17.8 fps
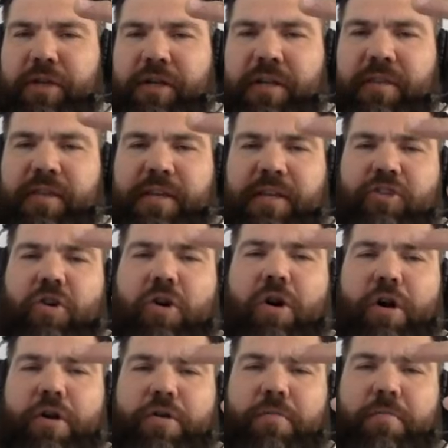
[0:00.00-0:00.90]
And I think it's
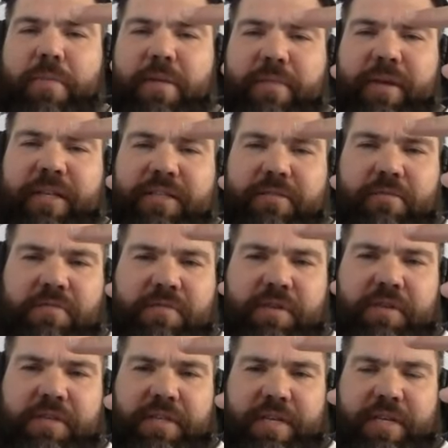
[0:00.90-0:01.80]
harder to mimic some of
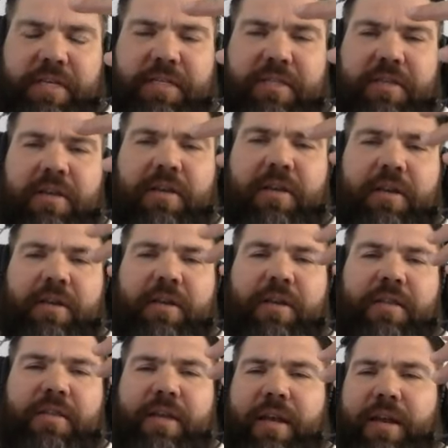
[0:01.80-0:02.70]
these things
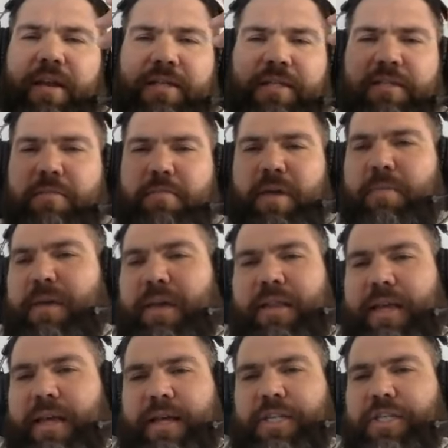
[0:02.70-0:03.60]
than it is to
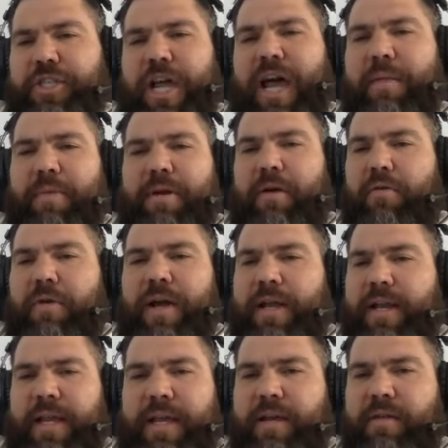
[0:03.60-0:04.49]
mimic like a jab in a
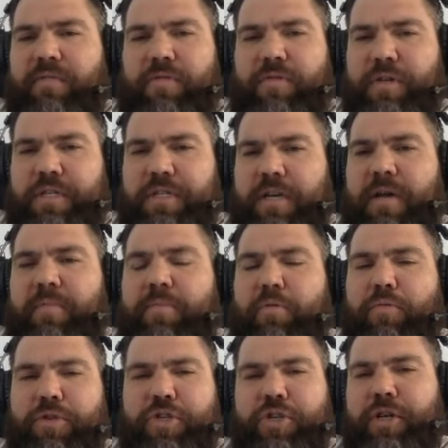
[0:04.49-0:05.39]
right hand, for
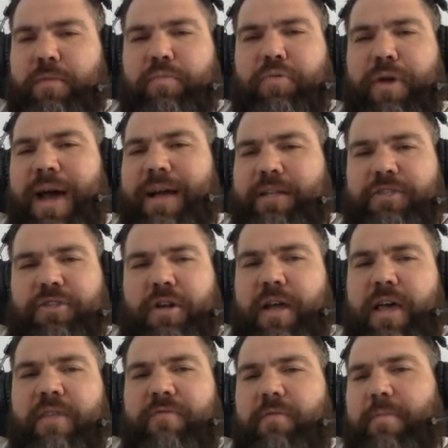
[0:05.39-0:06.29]
example, which you can practice on
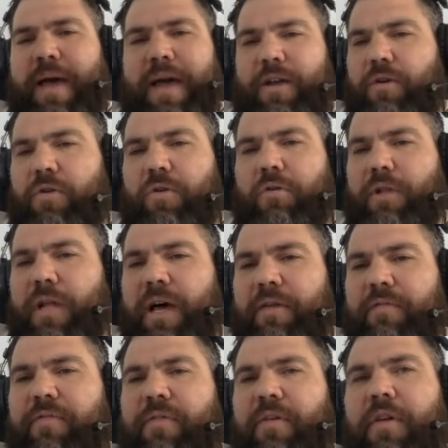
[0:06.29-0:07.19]
a heavy bag your whole
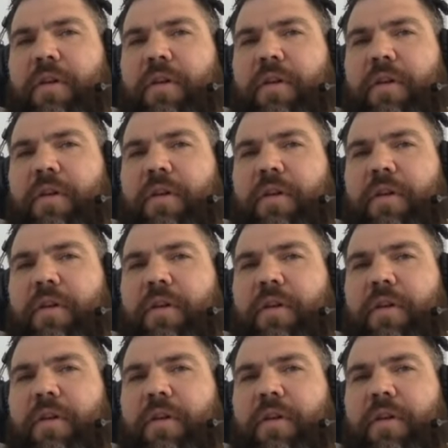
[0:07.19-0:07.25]
life